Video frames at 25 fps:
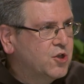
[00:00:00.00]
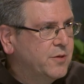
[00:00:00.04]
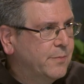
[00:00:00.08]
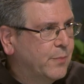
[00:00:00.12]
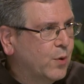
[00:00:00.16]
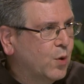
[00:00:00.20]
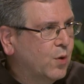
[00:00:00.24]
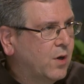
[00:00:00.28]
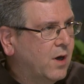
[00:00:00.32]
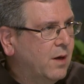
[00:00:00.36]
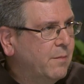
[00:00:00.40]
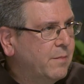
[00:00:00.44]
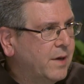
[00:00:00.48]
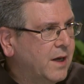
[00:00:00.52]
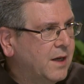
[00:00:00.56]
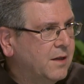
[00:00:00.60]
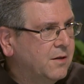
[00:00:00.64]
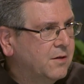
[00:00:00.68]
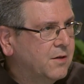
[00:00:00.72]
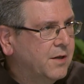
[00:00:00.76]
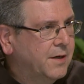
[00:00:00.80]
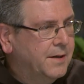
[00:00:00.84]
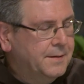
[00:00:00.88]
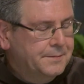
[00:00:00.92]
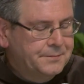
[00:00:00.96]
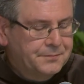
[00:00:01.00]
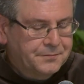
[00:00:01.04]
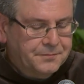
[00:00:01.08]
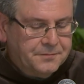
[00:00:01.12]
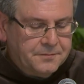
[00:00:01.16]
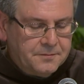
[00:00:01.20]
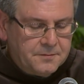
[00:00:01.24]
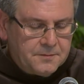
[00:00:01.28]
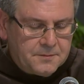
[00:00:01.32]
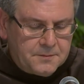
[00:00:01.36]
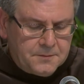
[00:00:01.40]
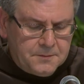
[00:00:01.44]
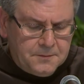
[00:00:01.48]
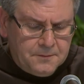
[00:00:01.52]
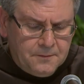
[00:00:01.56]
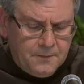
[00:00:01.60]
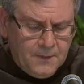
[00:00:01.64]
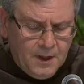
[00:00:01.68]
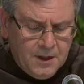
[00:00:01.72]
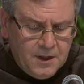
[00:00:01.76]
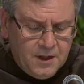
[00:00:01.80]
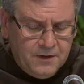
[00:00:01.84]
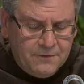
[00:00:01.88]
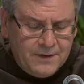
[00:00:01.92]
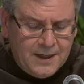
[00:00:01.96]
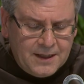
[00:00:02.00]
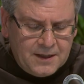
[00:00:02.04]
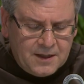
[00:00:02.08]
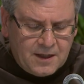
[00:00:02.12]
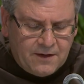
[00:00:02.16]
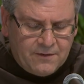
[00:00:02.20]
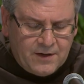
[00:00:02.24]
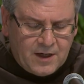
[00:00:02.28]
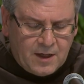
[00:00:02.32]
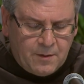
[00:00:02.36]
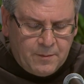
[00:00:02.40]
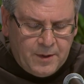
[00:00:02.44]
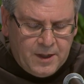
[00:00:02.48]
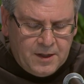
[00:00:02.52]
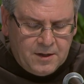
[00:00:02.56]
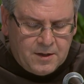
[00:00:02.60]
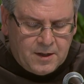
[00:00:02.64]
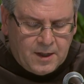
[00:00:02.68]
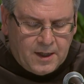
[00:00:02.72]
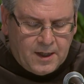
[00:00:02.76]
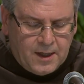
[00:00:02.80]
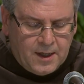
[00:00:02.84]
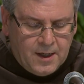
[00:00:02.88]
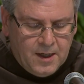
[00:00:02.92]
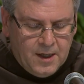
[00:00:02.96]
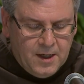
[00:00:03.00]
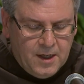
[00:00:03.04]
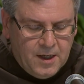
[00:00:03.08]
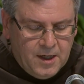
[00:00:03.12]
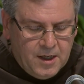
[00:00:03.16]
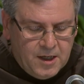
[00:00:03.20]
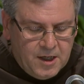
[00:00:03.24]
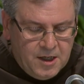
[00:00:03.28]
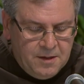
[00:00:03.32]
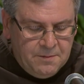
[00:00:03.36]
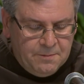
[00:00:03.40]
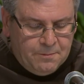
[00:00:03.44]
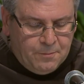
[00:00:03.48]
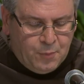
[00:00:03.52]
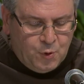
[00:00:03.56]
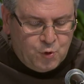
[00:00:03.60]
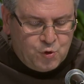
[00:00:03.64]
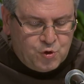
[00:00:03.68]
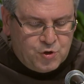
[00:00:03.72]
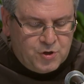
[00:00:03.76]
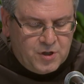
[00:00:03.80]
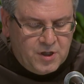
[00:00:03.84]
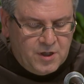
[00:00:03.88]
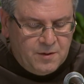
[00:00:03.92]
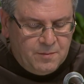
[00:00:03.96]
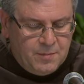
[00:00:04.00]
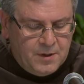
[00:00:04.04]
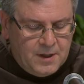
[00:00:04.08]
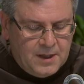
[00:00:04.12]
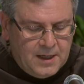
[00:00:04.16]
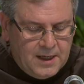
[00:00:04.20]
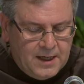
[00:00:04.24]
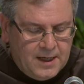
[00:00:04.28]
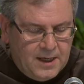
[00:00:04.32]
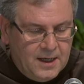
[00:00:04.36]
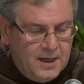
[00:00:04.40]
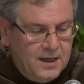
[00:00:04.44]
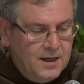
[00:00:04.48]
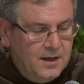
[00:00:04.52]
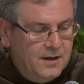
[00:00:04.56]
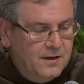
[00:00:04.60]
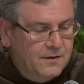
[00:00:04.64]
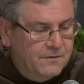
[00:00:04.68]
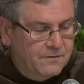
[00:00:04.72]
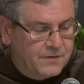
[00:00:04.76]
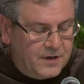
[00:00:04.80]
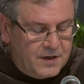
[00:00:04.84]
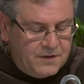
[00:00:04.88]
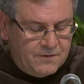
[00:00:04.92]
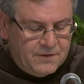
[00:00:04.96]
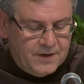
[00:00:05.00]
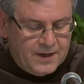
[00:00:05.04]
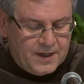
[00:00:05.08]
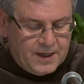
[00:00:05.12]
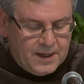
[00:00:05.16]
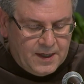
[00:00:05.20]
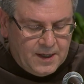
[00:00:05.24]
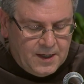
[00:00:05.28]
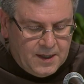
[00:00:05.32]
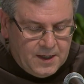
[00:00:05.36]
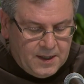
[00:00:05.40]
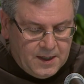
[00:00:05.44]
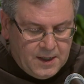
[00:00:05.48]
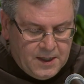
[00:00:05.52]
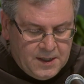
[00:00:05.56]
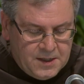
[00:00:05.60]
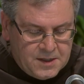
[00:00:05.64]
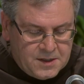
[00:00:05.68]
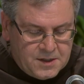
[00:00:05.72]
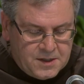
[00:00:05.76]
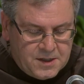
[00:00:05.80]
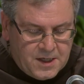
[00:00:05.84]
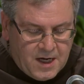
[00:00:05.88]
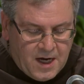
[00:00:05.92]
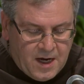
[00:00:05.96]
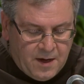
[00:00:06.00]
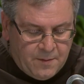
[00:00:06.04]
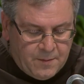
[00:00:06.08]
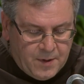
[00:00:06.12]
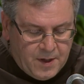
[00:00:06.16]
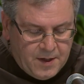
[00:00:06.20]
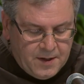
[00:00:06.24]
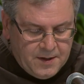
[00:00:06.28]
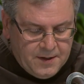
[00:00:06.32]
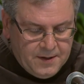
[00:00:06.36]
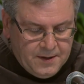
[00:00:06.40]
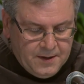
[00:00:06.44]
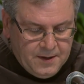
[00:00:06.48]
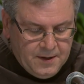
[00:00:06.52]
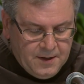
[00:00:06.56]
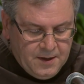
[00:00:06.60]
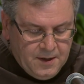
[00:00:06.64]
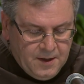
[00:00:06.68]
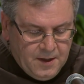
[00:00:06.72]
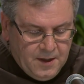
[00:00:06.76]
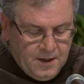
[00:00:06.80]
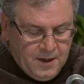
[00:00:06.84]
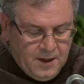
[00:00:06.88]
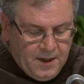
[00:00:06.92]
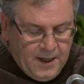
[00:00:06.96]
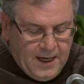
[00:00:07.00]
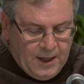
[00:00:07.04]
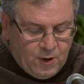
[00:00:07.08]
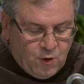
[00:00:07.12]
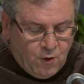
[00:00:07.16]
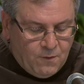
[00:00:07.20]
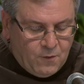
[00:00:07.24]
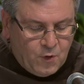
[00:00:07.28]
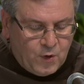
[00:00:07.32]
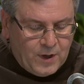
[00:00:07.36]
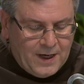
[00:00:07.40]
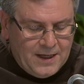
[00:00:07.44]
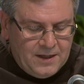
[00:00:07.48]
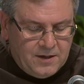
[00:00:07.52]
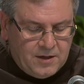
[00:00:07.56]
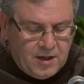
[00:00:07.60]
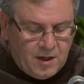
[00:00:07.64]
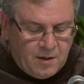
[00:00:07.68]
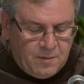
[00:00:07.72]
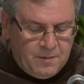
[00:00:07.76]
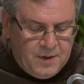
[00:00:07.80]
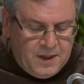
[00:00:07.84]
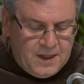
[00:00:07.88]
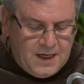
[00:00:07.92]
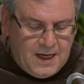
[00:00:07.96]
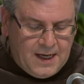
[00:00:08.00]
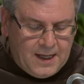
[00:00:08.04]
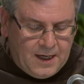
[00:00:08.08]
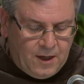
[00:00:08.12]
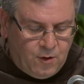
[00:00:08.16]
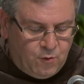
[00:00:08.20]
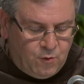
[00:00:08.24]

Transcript: which allows us to uh, understand each other, it becomes, it is impossible for us to live together.